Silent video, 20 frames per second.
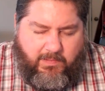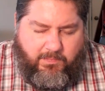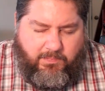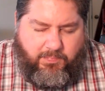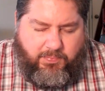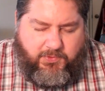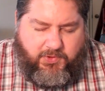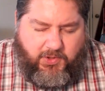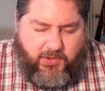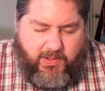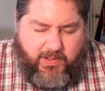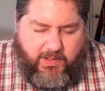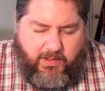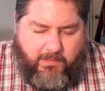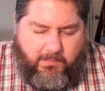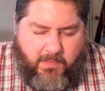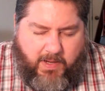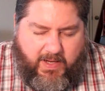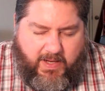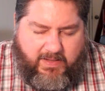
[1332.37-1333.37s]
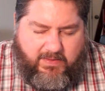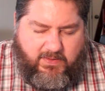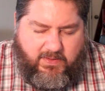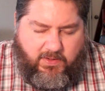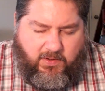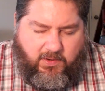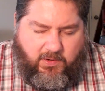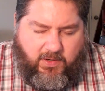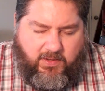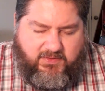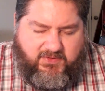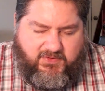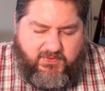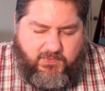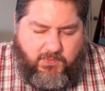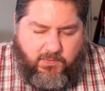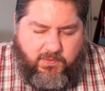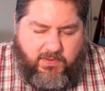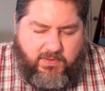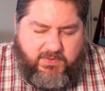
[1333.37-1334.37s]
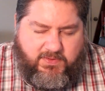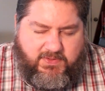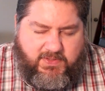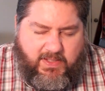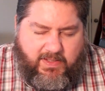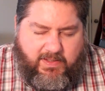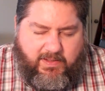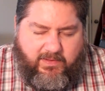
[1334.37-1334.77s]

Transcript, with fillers: turning our minds and hearts towards